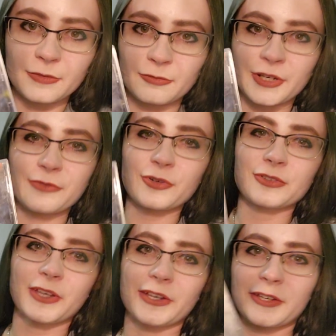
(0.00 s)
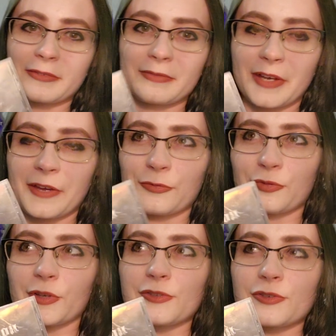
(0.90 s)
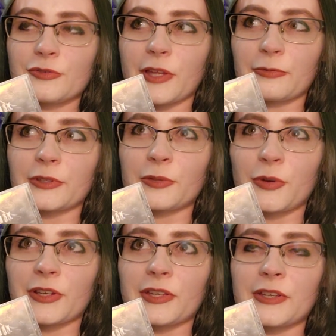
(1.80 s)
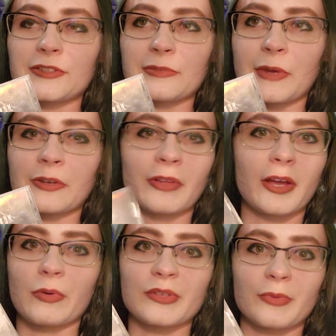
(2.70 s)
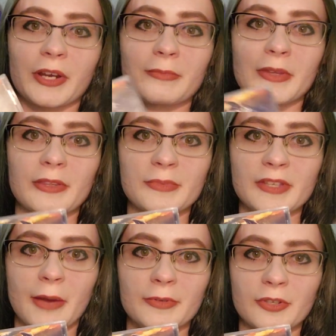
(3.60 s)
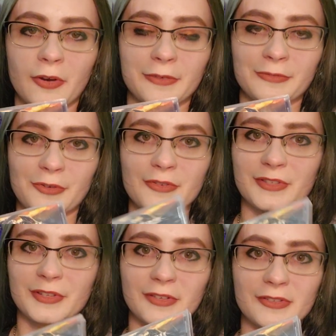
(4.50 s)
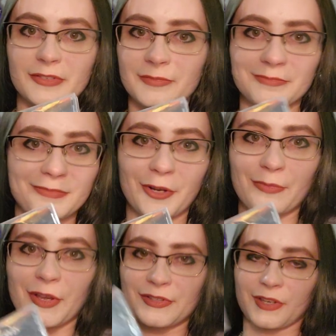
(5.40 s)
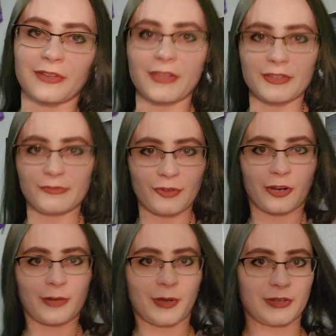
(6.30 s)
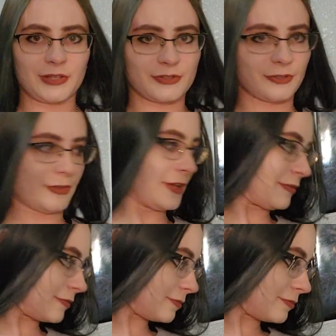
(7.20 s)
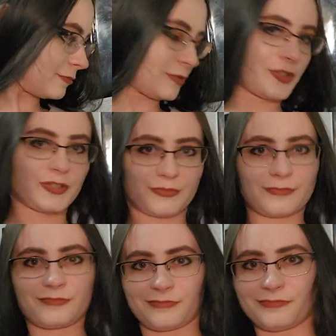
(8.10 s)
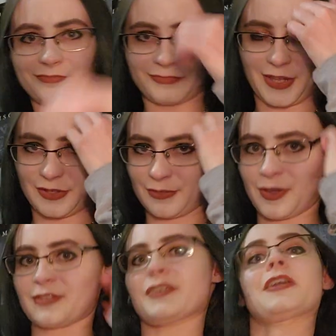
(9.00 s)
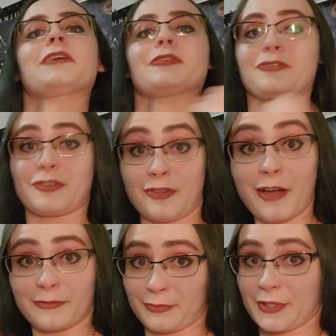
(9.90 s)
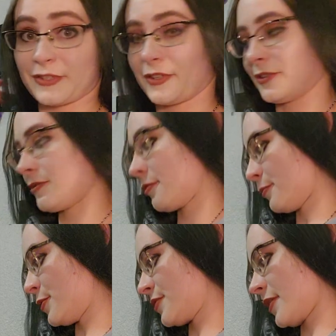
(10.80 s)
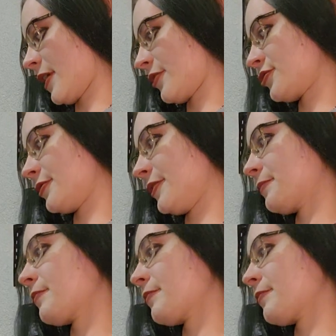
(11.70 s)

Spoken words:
Whenever, like, I have friends who, like, really want to get into metal, I always recommend them Sabaton first because they're amazing. And they talk about history, which, that's amazing. And I learned a lot from listening to their music, actually.